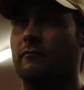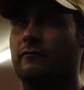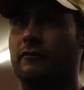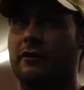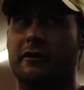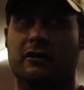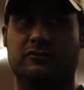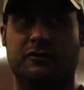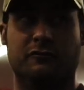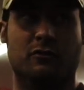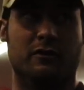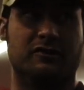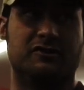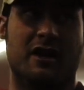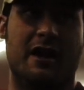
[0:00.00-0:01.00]
rear delts, of
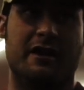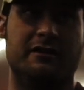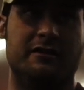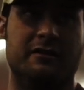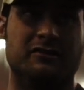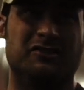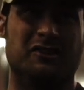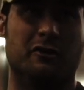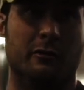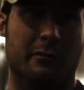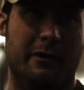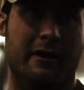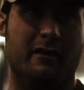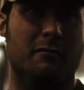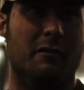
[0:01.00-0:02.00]
course, tie into this a little bit
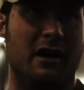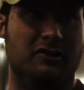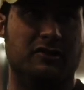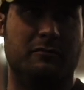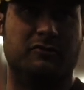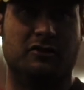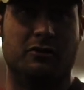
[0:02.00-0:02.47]
better than biceps